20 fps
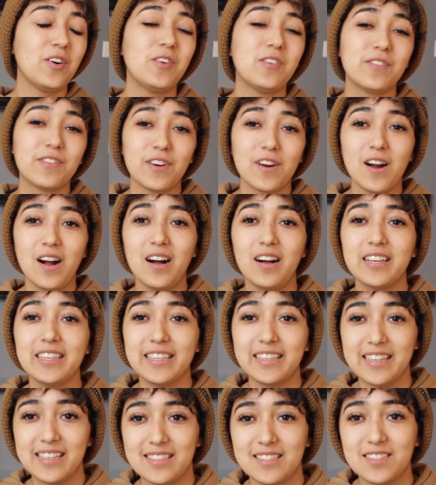Overall,
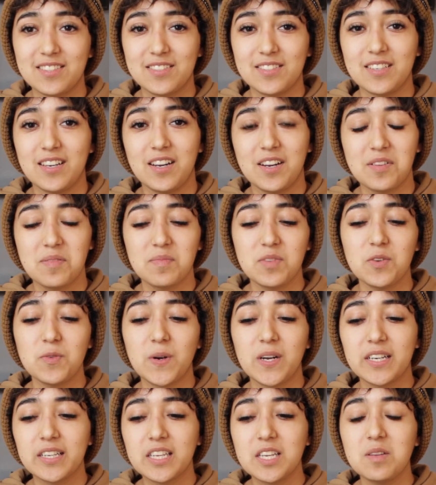yes, you
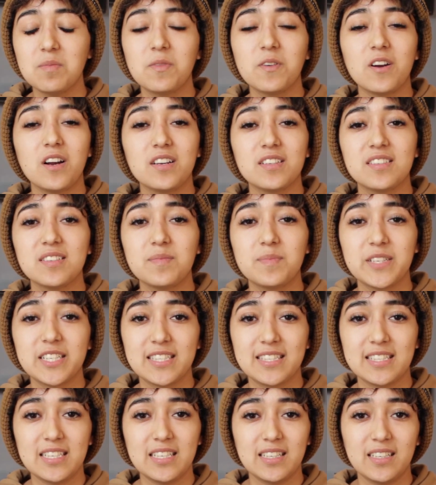want to keep your Aussie
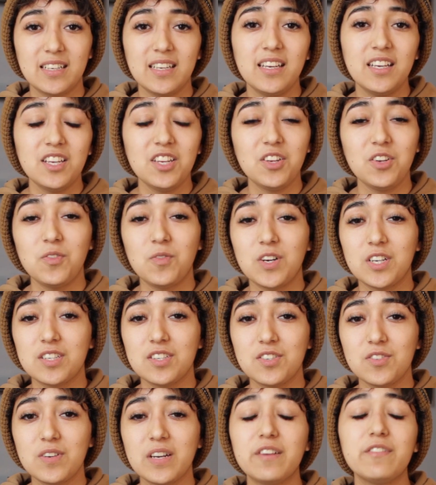busy. You want to
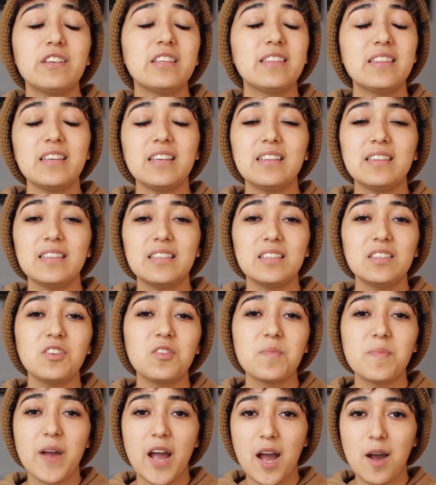do everything in
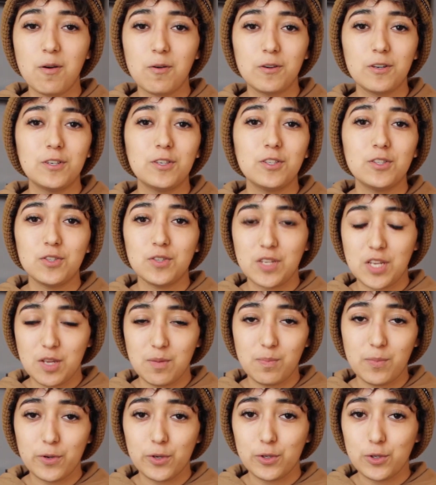your power to
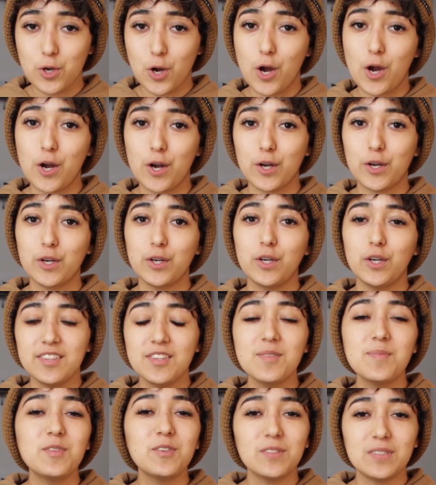keep your dog
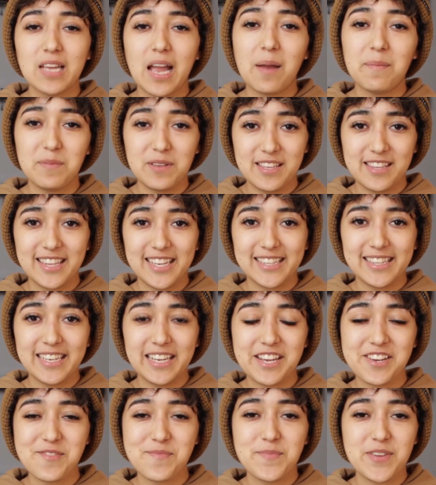the most happy that they
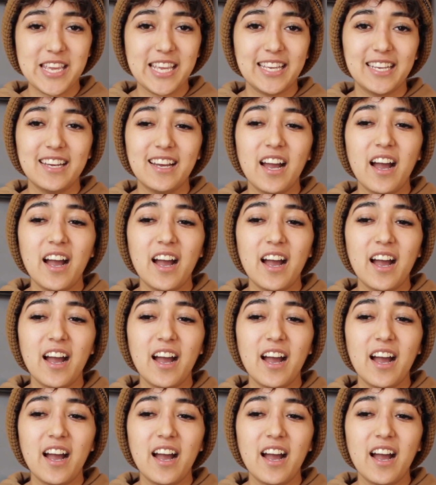could be.